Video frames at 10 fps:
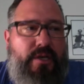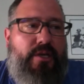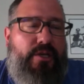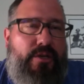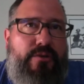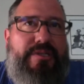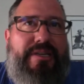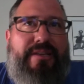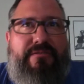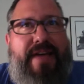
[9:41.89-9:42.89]
using
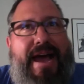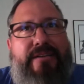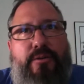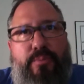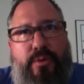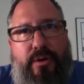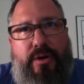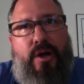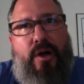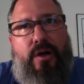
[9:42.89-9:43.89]
the FAKTR
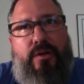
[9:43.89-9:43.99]
protocol.